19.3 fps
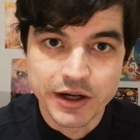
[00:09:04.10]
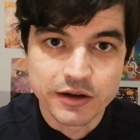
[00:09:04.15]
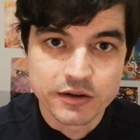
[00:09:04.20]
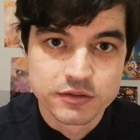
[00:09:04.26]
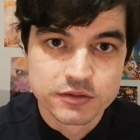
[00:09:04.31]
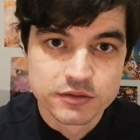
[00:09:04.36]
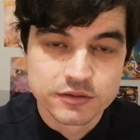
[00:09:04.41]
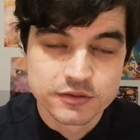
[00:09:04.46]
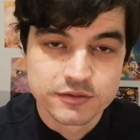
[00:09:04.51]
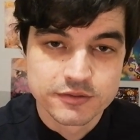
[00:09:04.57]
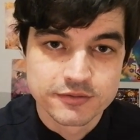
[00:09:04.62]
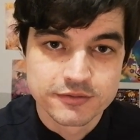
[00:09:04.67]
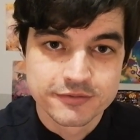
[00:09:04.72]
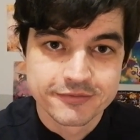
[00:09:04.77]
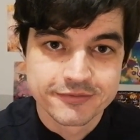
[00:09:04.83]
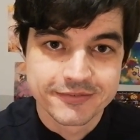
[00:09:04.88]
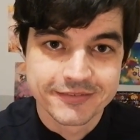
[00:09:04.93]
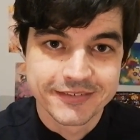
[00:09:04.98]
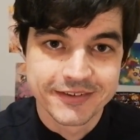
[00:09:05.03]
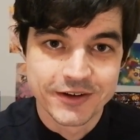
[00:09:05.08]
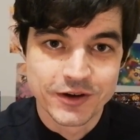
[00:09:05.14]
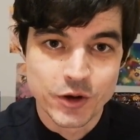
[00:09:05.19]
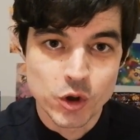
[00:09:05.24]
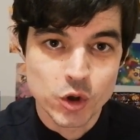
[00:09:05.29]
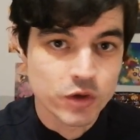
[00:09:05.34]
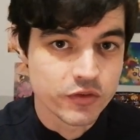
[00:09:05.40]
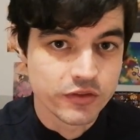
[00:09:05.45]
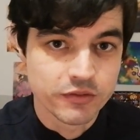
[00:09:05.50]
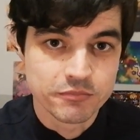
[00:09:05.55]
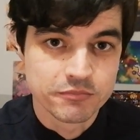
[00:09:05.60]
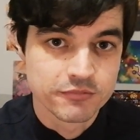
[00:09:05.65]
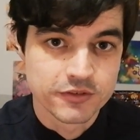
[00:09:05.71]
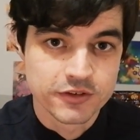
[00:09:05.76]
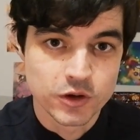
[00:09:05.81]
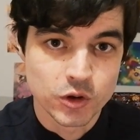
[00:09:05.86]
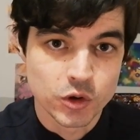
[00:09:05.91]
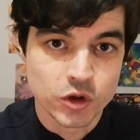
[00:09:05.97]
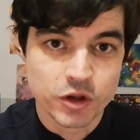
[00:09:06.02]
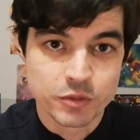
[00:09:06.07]
now. All of them.
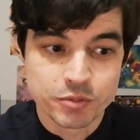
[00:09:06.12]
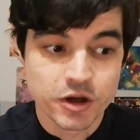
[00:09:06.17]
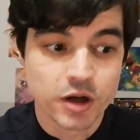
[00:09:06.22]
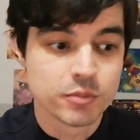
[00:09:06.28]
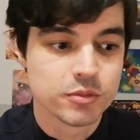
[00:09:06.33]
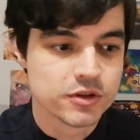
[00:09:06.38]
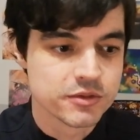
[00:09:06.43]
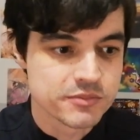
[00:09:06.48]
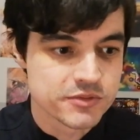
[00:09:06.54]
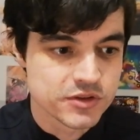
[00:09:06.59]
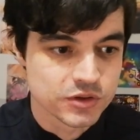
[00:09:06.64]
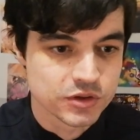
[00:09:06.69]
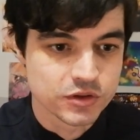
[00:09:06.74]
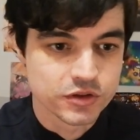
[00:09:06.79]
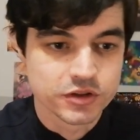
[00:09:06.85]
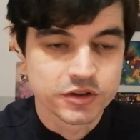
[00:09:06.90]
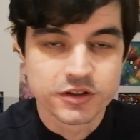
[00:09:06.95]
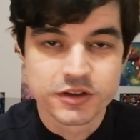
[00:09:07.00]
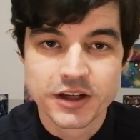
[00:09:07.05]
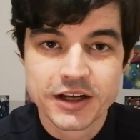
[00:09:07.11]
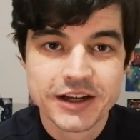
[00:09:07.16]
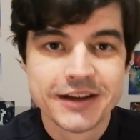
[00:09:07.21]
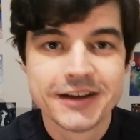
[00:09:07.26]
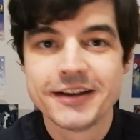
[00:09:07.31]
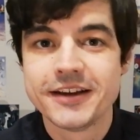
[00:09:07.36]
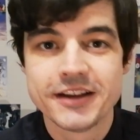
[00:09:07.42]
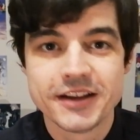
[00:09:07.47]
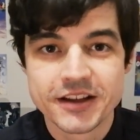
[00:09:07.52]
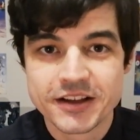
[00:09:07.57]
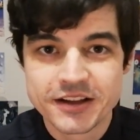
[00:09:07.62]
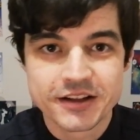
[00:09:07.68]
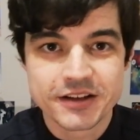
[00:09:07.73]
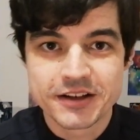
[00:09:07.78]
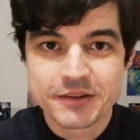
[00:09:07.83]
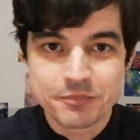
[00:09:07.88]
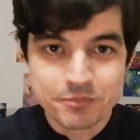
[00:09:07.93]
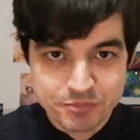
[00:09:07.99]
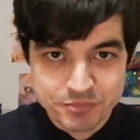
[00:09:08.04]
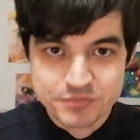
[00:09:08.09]
All the problems, all the
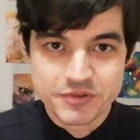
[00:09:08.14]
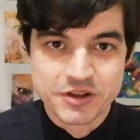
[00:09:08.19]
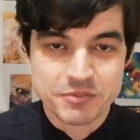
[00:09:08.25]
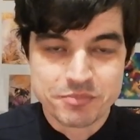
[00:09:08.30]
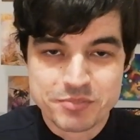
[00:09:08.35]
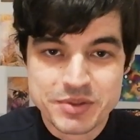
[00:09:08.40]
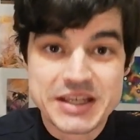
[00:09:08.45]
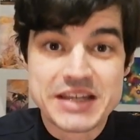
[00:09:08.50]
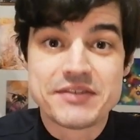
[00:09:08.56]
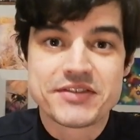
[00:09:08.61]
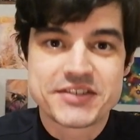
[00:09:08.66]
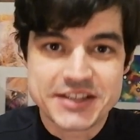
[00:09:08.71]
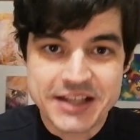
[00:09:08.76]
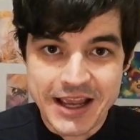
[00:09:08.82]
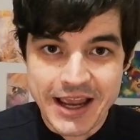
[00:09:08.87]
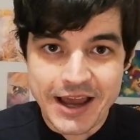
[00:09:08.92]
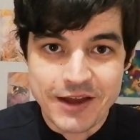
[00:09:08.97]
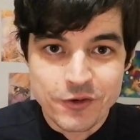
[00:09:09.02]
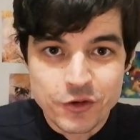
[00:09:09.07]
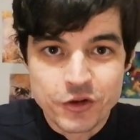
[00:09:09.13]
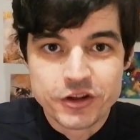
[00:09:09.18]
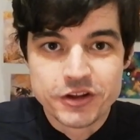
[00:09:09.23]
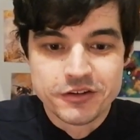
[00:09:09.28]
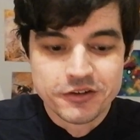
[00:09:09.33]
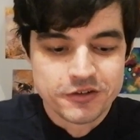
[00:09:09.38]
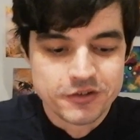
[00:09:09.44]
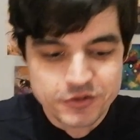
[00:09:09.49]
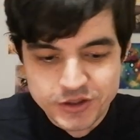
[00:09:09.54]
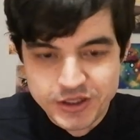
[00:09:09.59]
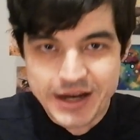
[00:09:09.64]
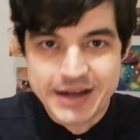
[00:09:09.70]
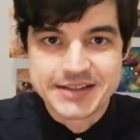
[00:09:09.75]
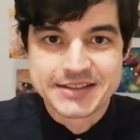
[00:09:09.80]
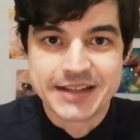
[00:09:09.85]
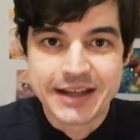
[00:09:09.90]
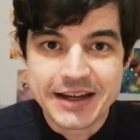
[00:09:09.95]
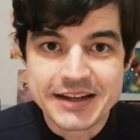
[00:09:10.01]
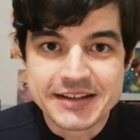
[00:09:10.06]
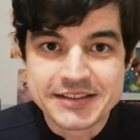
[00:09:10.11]
beefs they had, all the
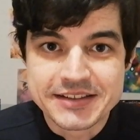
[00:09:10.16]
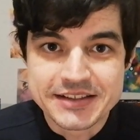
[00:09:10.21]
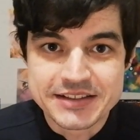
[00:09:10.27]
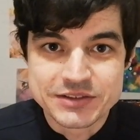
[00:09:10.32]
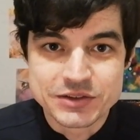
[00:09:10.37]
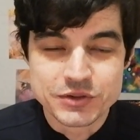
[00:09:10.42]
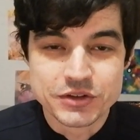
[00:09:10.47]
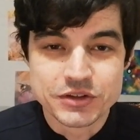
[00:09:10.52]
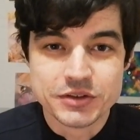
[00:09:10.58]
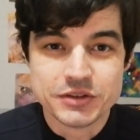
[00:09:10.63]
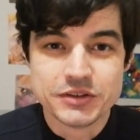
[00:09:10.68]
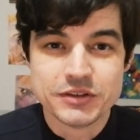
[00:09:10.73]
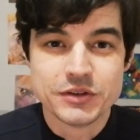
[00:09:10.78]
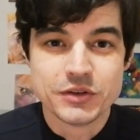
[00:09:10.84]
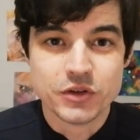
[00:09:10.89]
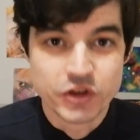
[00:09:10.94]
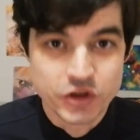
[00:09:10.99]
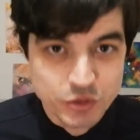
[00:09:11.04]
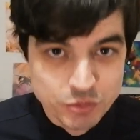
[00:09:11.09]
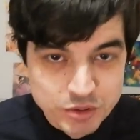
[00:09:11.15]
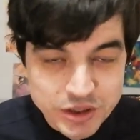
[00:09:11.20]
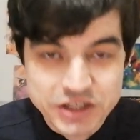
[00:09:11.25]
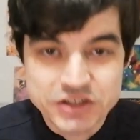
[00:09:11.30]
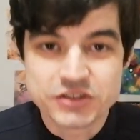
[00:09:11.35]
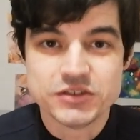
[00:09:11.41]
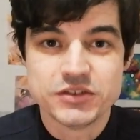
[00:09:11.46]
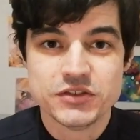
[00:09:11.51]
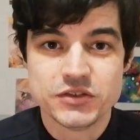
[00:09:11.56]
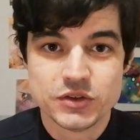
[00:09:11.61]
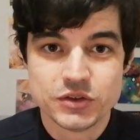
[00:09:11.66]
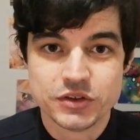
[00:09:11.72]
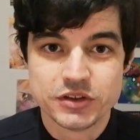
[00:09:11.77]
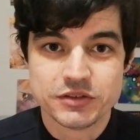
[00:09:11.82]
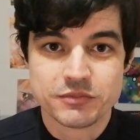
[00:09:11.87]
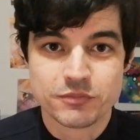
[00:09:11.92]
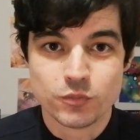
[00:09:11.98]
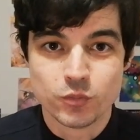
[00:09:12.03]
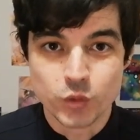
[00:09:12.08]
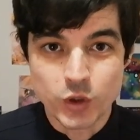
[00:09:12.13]
anxieties, all the depressions, all
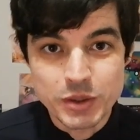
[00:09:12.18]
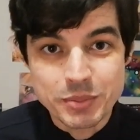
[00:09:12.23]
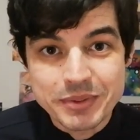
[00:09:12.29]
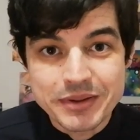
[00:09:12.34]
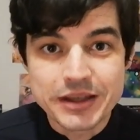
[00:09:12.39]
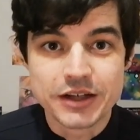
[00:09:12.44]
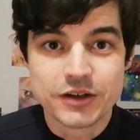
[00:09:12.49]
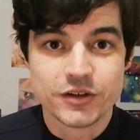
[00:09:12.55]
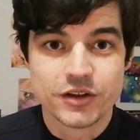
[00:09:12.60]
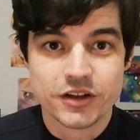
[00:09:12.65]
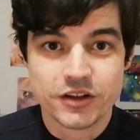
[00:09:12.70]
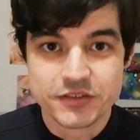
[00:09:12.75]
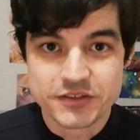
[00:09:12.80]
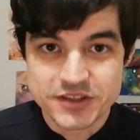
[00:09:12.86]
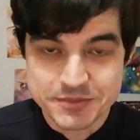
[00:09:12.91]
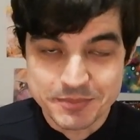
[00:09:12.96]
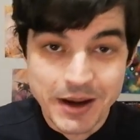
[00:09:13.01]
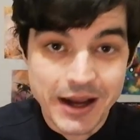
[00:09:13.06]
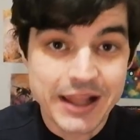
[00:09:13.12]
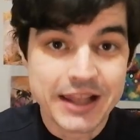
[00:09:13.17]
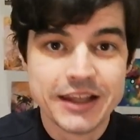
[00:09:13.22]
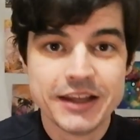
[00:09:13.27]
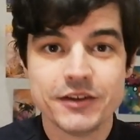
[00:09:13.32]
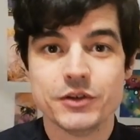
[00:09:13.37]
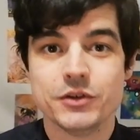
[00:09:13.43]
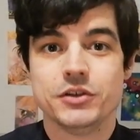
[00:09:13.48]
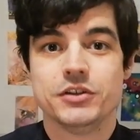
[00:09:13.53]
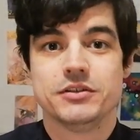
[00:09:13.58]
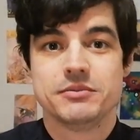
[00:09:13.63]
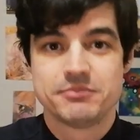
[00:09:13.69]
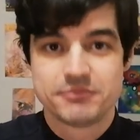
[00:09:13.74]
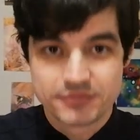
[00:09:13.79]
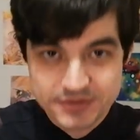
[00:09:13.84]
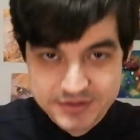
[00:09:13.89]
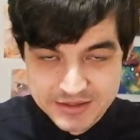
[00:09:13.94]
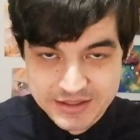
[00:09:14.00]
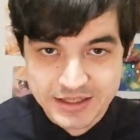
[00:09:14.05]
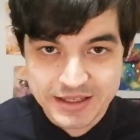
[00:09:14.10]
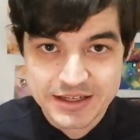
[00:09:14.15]
the weeping, all the smiling, all the
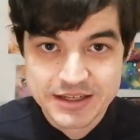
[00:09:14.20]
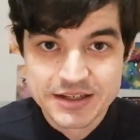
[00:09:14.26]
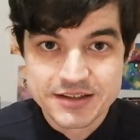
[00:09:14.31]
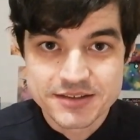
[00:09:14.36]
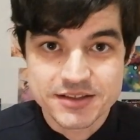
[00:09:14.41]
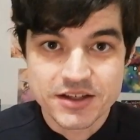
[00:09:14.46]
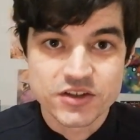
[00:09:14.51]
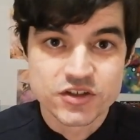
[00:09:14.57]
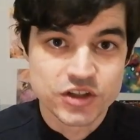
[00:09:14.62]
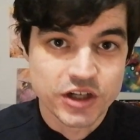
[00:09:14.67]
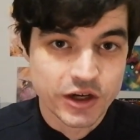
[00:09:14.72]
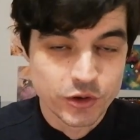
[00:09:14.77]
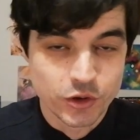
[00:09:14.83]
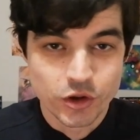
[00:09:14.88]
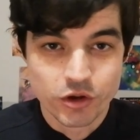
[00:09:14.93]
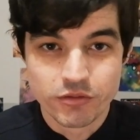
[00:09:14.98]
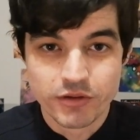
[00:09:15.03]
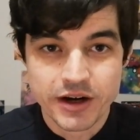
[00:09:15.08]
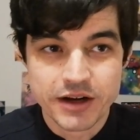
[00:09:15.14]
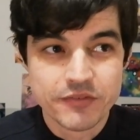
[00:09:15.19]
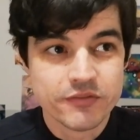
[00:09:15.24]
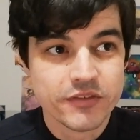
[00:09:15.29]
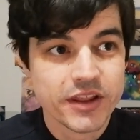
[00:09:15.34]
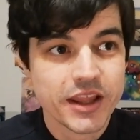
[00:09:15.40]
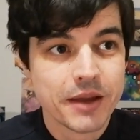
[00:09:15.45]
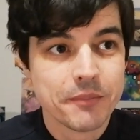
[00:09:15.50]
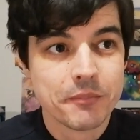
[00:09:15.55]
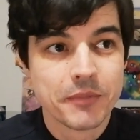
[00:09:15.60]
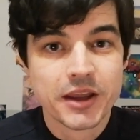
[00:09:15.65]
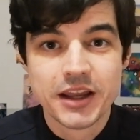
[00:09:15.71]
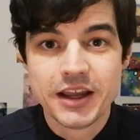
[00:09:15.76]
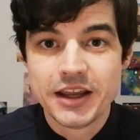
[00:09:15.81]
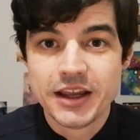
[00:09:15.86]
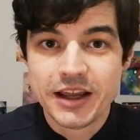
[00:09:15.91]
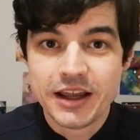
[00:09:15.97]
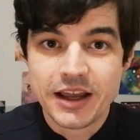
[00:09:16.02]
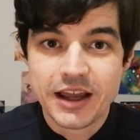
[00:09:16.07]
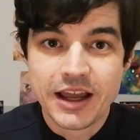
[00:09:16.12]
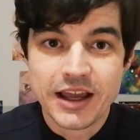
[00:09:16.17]
sunshine, all the rain for them,
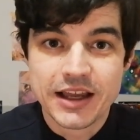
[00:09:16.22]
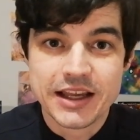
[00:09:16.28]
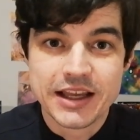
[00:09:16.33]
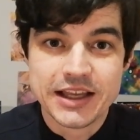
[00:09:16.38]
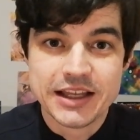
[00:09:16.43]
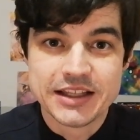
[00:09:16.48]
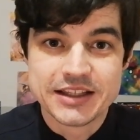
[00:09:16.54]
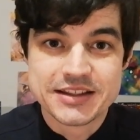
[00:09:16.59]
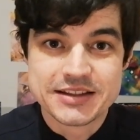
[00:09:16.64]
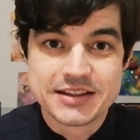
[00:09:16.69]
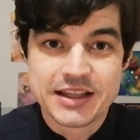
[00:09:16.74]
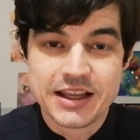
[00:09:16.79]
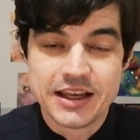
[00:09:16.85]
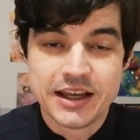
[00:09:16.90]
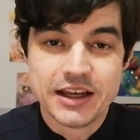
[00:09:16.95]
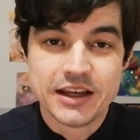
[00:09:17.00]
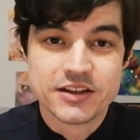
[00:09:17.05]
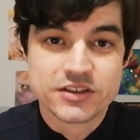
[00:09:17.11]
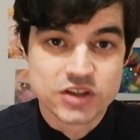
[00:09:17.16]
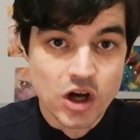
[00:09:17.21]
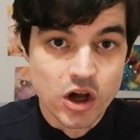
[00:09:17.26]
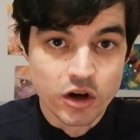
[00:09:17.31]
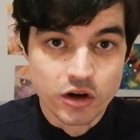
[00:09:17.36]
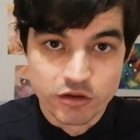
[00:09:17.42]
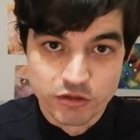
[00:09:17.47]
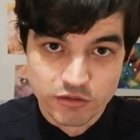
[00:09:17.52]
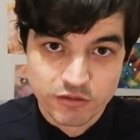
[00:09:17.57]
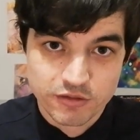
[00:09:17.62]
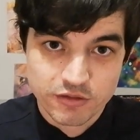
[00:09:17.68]
it has gone,